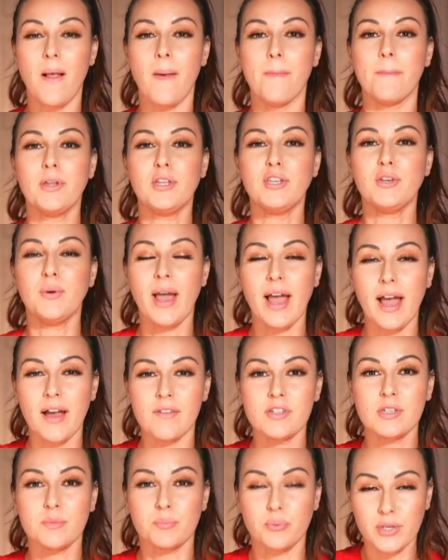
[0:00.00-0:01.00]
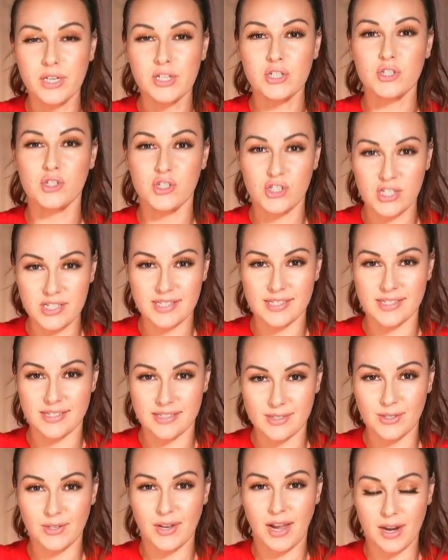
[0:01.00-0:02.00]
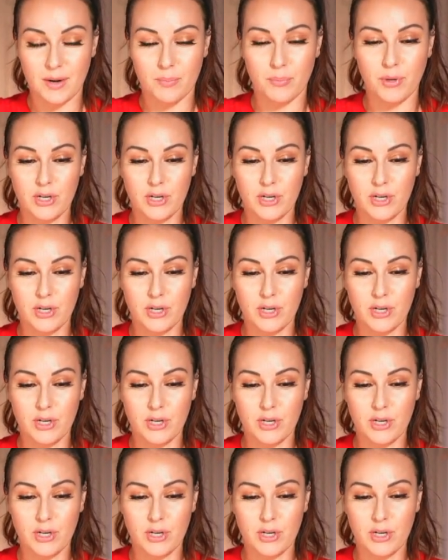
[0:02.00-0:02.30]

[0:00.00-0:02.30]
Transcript: but you have to preach Jesus. You got to preach